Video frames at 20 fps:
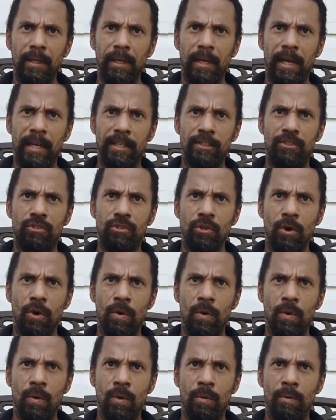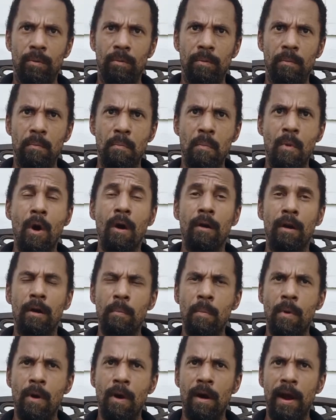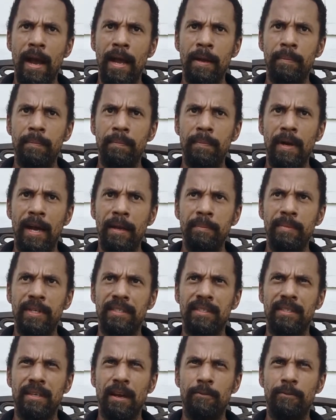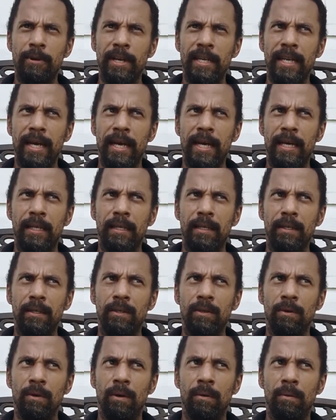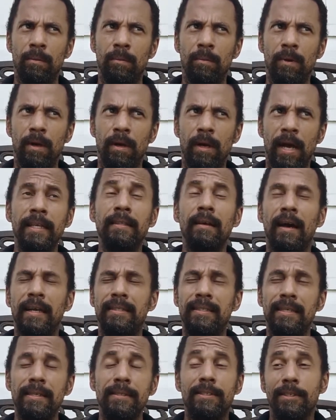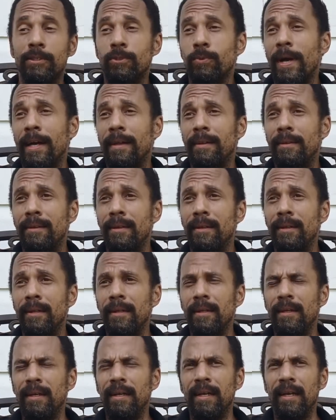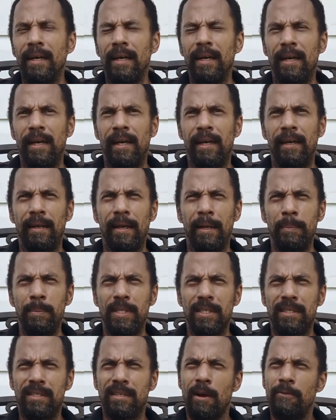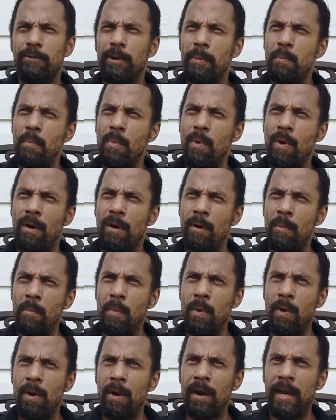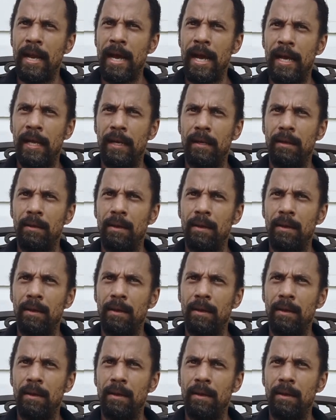And so more and more, I'm discovering that, you know, I teach as well, and I'm discovering more and more that